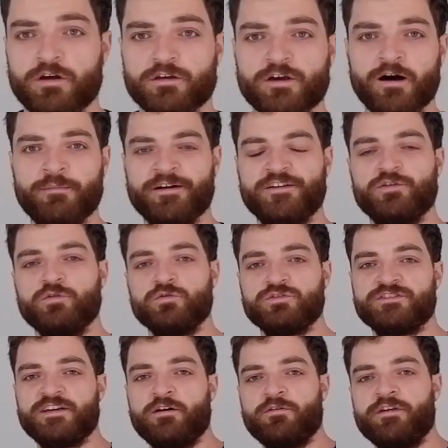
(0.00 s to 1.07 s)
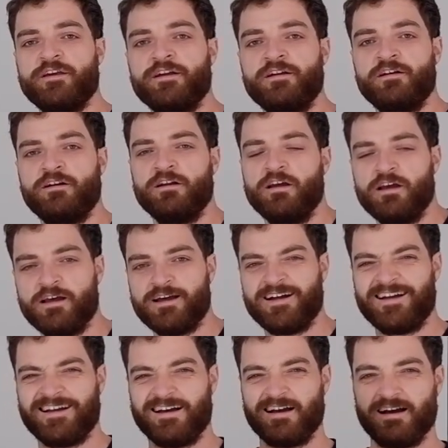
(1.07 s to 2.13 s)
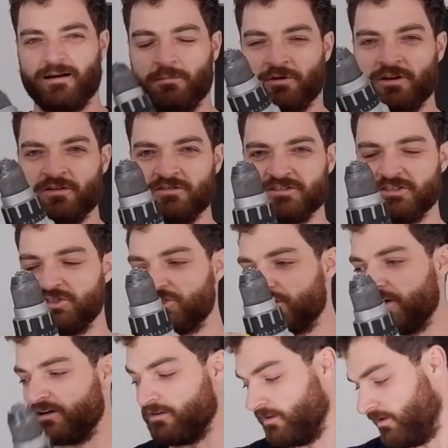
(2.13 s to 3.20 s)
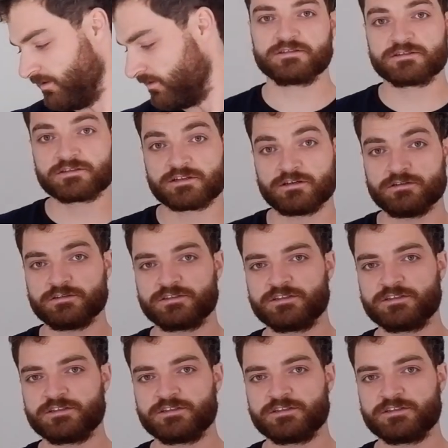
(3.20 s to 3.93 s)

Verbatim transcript: Got my tools out here. I'm gonna use a drill, skill